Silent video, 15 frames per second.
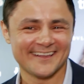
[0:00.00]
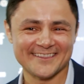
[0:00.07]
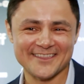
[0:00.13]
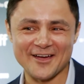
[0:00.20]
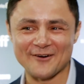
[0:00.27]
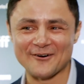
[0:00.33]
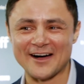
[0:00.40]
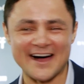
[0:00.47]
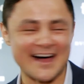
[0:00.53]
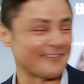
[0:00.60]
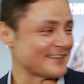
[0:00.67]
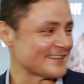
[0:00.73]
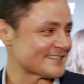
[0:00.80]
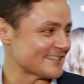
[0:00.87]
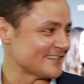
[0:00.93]
no,
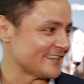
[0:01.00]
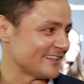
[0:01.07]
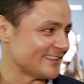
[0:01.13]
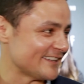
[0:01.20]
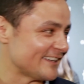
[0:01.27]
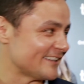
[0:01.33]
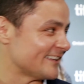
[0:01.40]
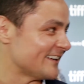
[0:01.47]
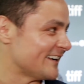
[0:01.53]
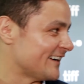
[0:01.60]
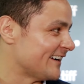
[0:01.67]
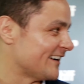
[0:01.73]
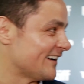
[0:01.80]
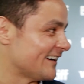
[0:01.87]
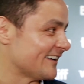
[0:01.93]
obviously that
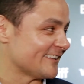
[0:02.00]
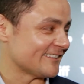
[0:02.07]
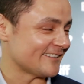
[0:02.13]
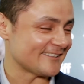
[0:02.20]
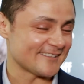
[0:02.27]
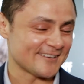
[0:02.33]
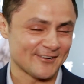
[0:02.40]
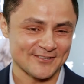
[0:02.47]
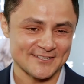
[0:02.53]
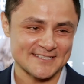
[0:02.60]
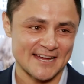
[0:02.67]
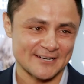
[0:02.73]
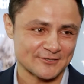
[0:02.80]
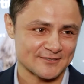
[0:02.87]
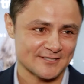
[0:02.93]
uh, all these
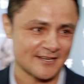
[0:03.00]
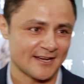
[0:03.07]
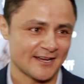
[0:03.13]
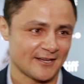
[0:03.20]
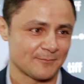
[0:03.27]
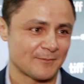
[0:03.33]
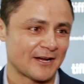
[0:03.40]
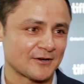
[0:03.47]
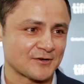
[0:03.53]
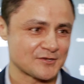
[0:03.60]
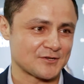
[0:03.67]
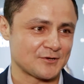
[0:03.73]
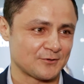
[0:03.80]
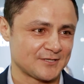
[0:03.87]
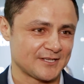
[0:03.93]
actors that I admire
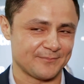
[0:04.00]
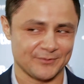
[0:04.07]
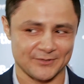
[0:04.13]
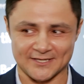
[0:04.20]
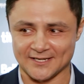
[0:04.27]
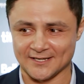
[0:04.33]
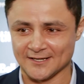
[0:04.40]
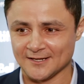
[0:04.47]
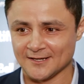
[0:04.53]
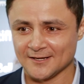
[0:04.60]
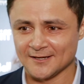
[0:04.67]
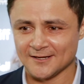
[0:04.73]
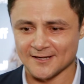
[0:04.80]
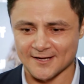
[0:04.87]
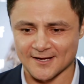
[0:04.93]
so deeply
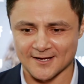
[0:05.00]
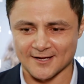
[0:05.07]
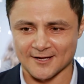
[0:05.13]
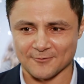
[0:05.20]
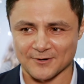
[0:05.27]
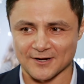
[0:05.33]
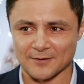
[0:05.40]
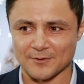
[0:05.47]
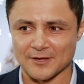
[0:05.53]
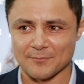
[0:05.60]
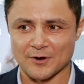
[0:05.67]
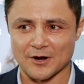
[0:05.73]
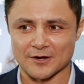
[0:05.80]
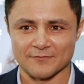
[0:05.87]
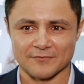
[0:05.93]
uh, were going to be a
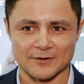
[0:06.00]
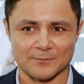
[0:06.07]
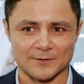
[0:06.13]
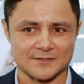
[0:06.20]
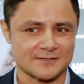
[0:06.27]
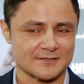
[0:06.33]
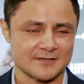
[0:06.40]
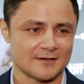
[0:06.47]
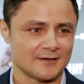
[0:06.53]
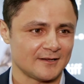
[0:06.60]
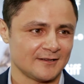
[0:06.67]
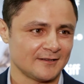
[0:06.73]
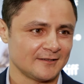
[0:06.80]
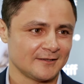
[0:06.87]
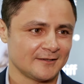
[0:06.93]
part of it was
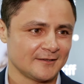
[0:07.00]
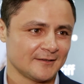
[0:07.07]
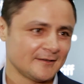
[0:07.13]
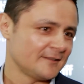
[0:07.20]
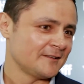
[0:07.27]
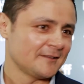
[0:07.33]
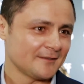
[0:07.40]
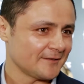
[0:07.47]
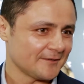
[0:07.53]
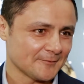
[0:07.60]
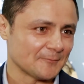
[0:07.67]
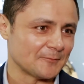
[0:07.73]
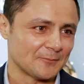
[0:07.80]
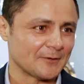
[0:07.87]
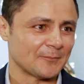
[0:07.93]
uh,
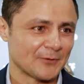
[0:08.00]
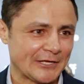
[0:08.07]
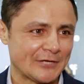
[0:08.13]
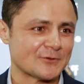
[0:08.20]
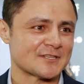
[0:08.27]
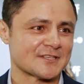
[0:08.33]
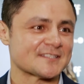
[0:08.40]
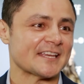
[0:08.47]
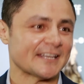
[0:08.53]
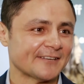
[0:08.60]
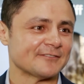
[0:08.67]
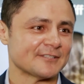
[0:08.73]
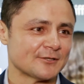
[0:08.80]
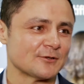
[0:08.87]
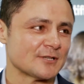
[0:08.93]
a huge incentive
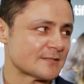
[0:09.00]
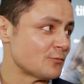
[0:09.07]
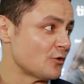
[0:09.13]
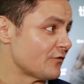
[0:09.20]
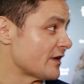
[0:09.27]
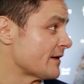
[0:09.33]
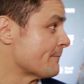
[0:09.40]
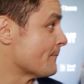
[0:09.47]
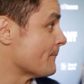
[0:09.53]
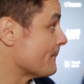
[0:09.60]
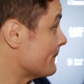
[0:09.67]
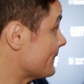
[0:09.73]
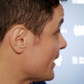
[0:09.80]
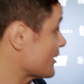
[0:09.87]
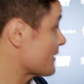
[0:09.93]
to do this movie.
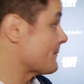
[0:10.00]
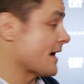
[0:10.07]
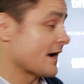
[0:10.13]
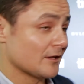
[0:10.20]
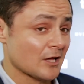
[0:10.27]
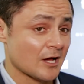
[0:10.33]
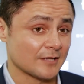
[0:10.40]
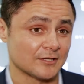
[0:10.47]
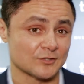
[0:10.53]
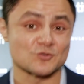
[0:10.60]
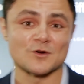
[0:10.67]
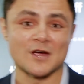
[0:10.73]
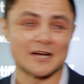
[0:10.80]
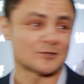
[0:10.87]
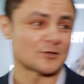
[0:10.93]
And Mark Mylod, the
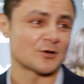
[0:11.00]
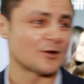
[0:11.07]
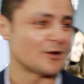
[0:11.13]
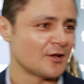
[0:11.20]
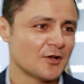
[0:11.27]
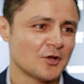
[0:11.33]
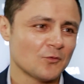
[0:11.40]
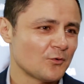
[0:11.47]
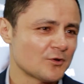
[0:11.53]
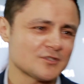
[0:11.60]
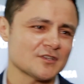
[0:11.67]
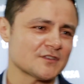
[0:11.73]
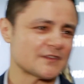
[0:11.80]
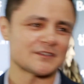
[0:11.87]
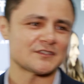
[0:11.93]
director, was
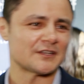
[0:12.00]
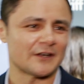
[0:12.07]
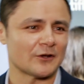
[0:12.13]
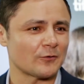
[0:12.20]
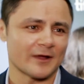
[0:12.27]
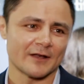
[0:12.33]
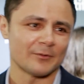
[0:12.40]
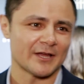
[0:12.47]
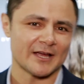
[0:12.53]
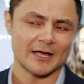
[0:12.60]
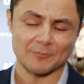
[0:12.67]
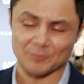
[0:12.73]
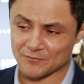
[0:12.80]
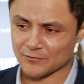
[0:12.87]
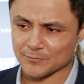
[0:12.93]
just such an incredibly
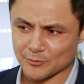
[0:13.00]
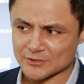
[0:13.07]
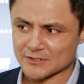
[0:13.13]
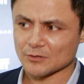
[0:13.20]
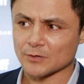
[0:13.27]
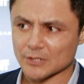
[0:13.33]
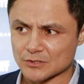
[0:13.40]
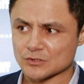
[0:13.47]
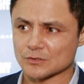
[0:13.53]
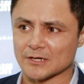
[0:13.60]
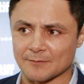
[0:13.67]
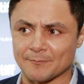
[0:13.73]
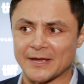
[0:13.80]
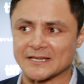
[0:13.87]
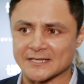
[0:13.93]
kind person. Particularly when you're shooting
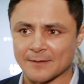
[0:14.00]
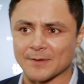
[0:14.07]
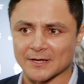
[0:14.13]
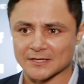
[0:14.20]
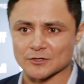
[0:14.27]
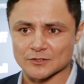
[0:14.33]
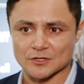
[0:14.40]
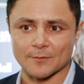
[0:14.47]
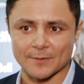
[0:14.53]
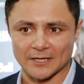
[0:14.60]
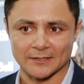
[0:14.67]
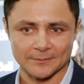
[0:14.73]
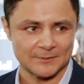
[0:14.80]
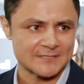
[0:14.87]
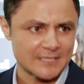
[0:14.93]
in pandemic, there's so many
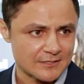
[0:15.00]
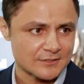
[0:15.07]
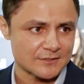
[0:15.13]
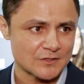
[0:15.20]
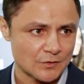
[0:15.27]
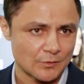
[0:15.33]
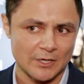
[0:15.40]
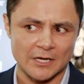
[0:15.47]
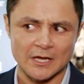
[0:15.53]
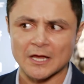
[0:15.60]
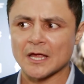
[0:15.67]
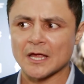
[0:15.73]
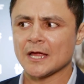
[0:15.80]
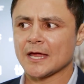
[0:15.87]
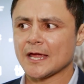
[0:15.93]
limitations to it,
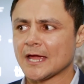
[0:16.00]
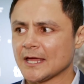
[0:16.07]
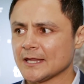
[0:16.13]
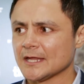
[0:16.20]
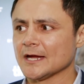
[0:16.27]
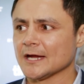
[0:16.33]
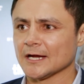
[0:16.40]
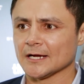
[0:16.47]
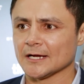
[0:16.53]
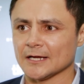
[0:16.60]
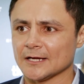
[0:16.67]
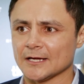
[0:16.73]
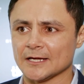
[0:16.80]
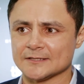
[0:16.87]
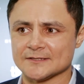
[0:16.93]
and there
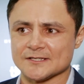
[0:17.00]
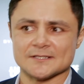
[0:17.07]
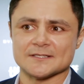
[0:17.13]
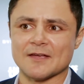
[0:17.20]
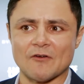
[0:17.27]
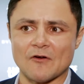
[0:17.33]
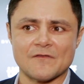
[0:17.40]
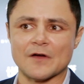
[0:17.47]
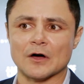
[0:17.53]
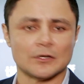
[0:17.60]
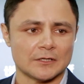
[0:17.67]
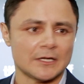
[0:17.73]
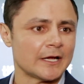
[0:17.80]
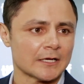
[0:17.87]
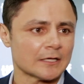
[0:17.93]
it just never felt
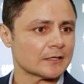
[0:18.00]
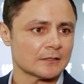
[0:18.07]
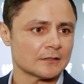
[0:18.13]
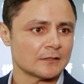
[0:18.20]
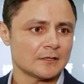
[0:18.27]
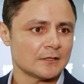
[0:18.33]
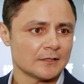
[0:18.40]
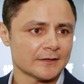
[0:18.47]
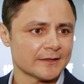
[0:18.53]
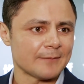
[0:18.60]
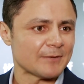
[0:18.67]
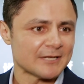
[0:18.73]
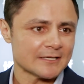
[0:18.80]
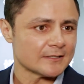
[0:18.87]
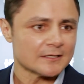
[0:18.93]
like
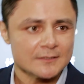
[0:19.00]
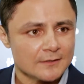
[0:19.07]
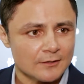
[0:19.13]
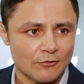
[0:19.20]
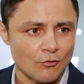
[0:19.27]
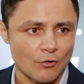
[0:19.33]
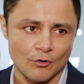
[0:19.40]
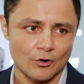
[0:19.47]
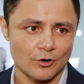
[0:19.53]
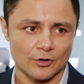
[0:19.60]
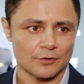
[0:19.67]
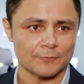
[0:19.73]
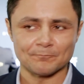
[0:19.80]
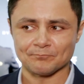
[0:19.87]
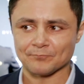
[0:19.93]
limited
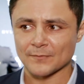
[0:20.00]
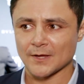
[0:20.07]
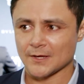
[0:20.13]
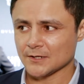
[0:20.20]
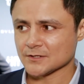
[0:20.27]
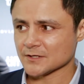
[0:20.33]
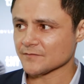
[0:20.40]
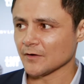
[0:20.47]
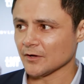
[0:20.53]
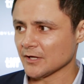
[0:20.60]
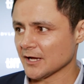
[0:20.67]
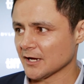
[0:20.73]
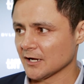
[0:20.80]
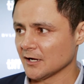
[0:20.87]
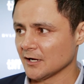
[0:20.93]
or just felt
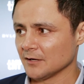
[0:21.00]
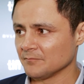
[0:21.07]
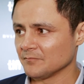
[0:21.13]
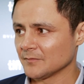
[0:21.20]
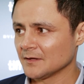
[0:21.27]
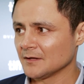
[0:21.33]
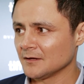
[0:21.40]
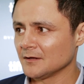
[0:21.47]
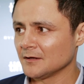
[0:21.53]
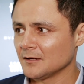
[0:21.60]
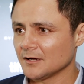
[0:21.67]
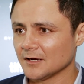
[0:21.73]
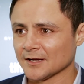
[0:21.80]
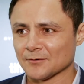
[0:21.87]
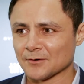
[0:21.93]
like a,
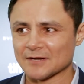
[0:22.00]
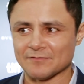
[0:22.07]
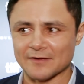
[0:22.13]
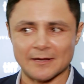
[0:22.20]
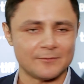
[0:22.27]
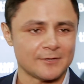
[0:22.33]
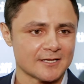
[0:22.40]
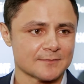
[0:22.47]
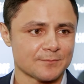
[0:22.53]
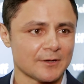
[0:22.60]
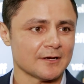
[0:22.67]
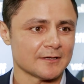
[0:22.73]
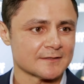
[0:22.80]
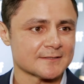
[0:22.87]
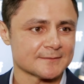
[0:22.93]
a great family
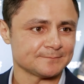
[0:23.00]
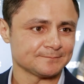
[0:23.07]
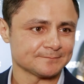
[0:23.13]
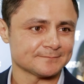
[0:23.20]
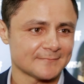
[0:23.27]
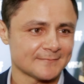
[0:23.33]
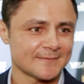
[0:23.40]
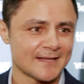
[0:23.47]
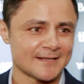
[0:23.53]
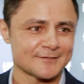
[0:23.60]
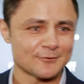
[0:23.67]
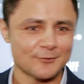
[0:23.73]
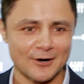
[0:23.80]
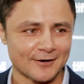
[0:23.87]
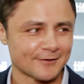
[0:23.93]
experience. Thanks
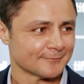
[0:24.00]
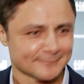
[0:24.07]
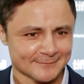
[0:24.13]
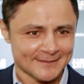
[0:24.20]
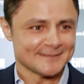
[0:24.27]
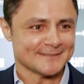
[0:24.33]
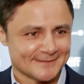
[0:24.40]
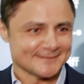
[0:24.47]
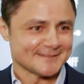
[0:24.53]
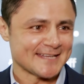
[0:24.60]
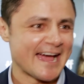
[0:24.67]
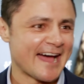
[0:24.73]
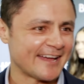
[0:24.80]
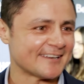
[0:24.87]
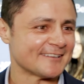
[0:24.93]
to our
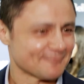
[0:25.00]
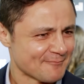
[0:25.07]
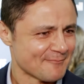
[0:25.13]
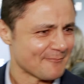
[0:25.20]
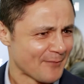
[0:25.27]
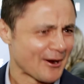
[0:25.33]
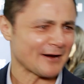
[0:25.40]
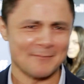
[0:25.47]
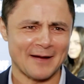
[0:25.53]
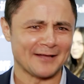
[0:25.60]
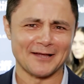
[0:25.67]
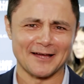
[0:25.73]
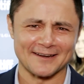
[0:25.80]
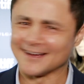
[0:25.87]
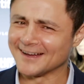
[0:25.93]
dad, Mark
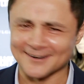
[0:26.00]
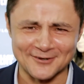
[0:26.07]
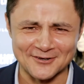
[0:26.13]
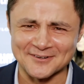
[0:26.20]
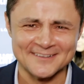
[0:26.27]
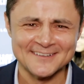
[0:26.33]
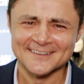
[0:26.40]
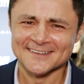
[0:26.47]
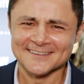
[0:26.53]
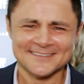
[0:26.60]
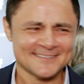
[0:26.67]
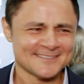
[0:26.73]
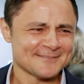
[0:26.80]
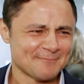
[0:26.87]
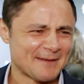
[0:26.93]
Mylod. I
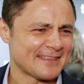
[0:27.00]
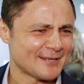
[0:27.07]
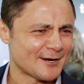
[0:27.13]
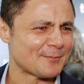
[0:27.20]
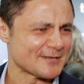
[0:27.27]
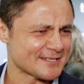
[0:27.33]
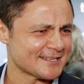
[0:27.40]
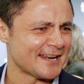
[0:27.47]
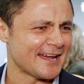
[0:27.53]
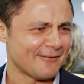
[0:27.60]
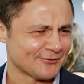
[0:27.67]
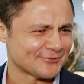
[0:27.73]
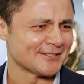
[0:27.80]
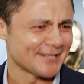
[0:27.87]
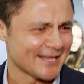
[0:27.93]
don't. My therapist is going to
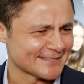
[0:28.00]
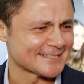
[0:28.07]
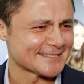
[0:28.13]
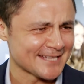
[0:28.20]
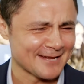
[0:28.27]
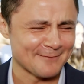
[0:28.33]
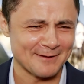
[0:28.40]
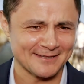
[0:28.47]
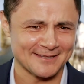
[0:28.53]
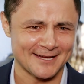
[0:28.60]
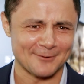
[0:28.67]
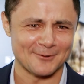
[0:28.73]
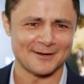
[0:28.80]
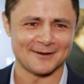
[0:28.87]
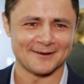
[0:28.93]
have a lot to say about
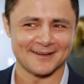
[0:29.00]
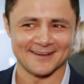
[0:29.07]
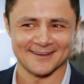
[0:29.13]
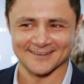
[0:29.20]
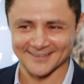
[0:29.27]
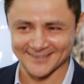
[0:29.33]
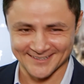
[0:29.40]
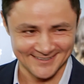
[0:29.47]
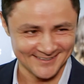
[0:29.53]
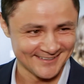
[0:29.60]
that one. Okay.